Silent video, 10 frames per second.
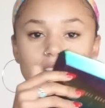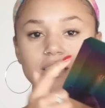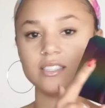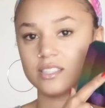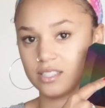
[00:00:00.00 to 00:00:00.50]

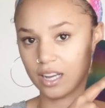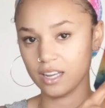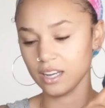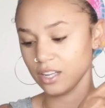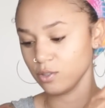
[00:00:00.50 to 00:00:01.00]
This is
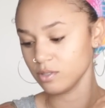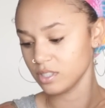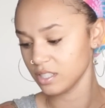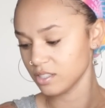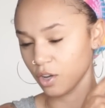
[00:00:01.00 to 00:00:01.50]
tight. I use
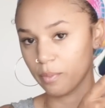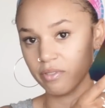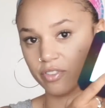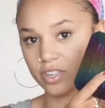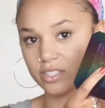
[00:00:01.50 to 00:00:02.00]
this on
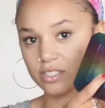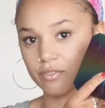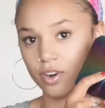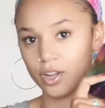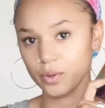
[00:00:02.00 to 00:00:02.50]
my friends
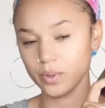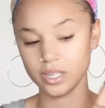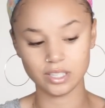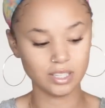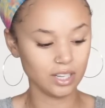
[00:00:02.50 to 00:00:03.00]
for
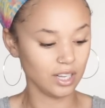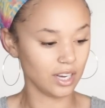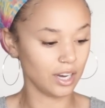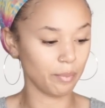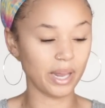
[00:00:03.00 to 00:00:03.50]
Halloween.
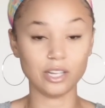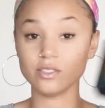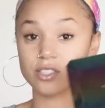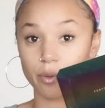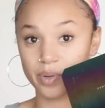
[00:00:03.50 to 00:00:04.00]
And I
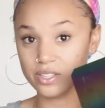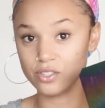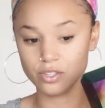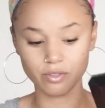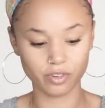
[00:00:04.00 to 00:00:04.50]
use this on
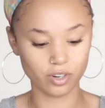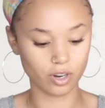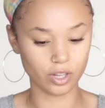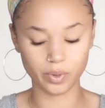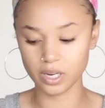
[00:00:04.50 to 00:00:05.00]
Peace too for
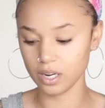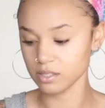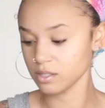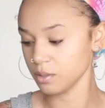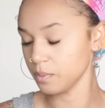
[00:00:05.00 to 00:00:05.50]
her Halloween
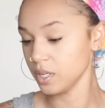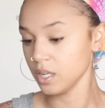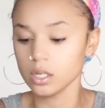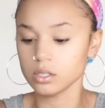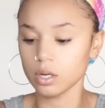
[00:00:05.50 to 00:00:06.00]
costume.
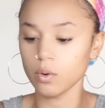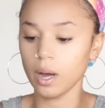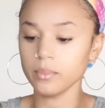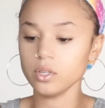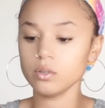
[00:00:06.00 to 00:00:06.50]
So
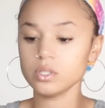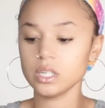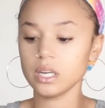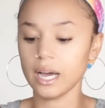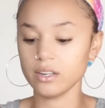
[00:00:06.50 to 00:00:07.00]
I'm
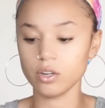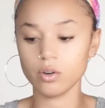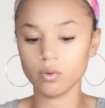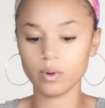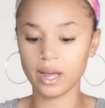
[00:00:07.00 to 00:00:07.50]
using, I
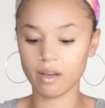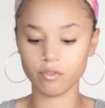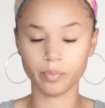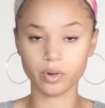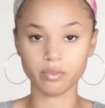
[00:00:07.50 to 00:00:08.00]
don't
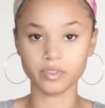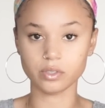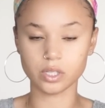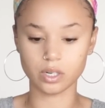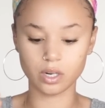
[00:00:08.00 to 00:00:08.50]
have the Pro
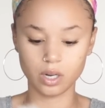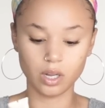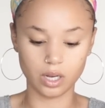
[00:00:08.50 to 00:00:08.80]
Filter